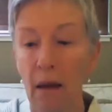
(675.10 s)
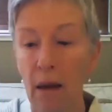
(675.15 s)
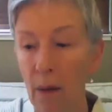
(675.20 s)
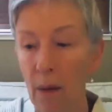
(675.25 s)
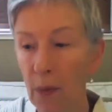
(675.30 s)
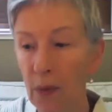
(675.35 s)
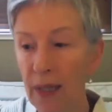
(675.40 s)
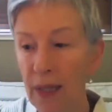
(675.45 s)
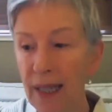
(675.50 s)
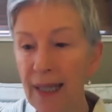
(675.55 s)

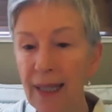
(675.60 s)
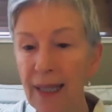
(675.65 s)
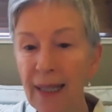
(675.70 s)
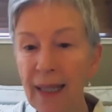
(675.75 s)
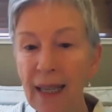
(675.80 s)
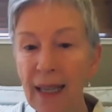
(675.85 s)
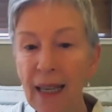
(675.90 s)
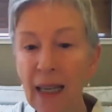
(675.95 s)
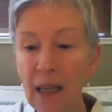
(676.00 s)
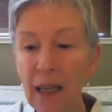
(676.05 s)

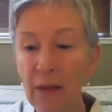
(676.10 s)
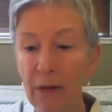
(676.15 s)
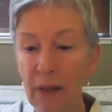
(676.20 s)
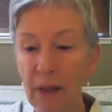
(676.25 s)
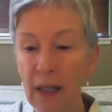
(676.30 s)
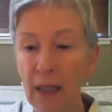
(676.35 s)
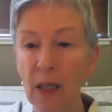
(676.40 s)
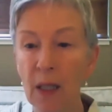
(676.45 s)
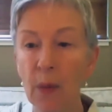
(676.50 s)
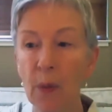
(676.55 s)
receive
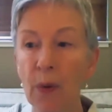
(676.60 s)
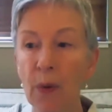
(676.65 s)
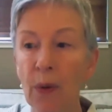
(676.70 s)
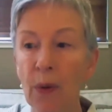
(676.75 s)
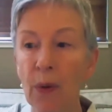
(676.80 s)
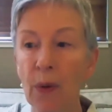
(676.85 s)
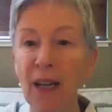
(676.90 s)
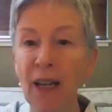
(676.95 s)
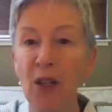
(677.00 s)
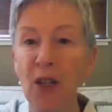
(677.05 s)

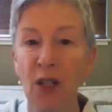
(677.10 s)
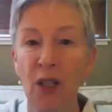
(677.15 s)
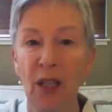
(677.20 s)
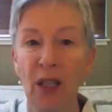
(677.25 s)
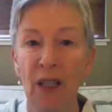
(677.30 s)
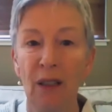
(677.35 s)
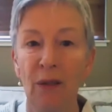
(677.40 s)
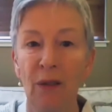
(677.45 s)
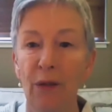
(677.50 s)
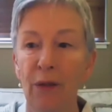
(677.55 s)

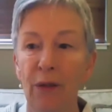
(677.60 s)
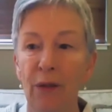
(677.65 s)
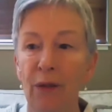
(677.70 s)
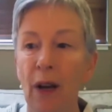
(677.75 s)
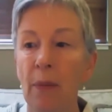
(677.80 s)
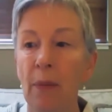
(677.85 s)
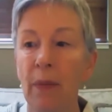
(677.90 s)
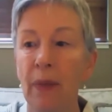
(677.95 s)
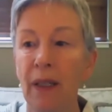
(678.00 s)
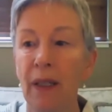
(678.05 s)
inspiration
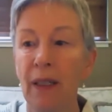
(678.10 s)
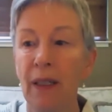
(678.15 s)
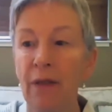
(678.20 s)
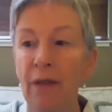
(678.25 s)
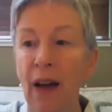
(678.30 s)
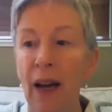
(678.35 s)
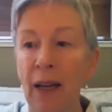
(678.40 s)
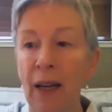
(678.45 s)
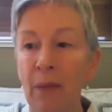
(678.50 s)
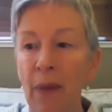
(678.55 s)
from
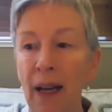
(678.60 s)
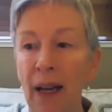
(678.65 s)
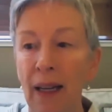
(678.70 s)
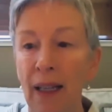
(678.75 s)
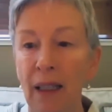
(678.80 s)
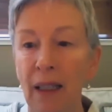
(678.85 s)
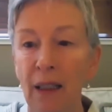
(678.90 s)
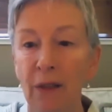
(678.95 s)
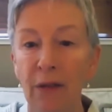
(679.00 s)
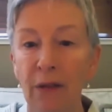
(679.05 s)
divine
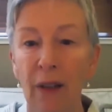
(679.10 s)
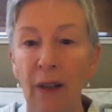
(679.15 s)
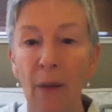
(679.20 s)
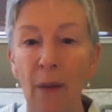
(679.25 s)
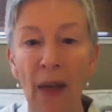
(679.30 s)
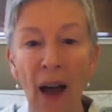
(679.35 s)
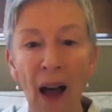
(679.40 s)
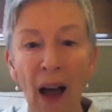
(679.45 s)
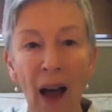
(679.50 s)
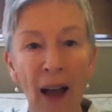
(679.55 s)
mind, from the
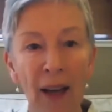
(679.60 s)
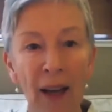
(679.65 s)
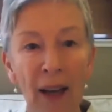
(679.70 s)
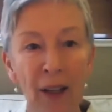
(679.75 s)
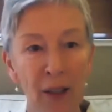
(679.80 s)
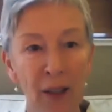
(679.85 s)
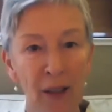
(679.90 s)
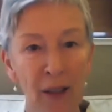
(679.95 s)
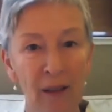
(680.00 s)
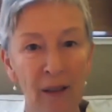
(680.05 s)

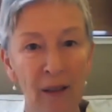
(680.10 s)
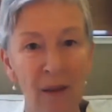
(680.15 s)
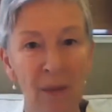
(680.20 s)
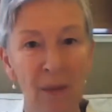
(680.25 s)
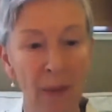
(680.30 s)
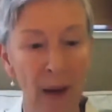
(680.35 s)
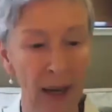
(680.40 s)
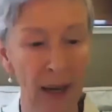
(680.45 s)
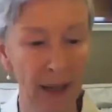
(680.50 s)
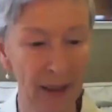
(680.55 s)
higher
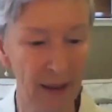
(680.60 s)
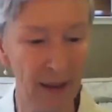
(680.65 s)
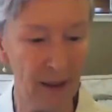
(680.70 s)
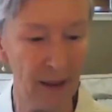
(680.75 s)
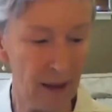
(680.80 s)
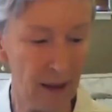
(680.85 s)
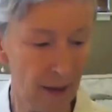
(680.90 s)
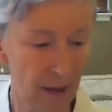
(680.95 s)
mind.